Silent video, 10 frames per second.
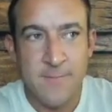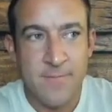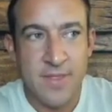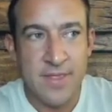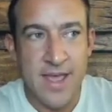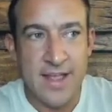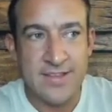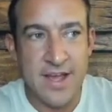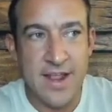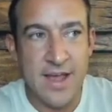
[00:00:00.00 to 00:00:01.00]

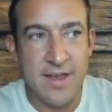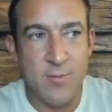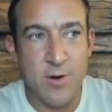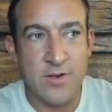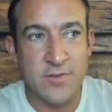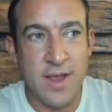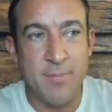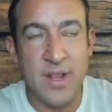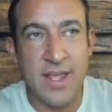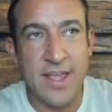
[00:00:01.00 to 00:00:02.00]
that's not how that works, right?
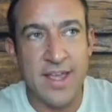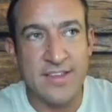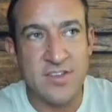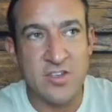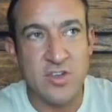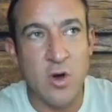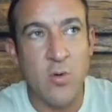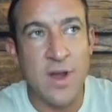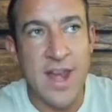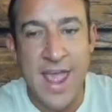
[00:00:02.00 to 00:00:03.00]
But it's so
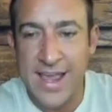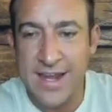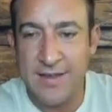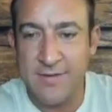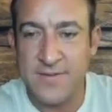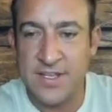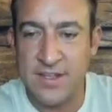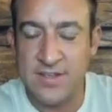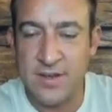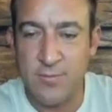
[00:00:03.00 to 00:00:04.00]
negative
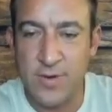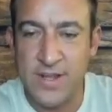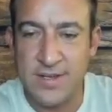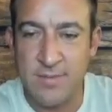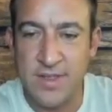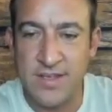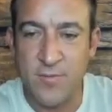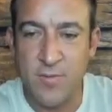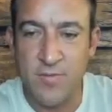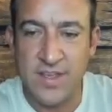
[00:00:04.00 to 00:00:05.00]
to read some of
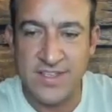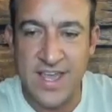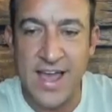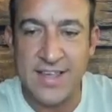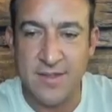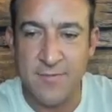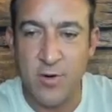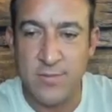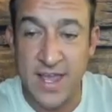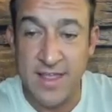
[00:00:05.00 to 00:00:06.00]
these guys in the
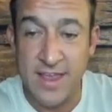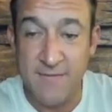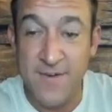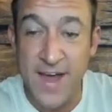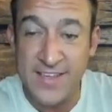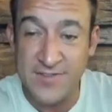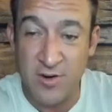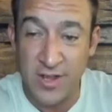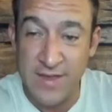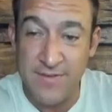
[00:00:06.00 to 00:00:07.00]
forums, and the advice
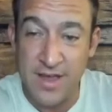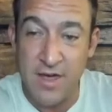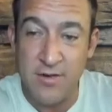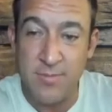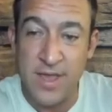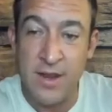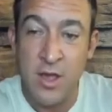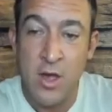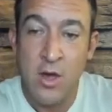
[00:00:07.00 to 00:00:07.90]
they're giving other men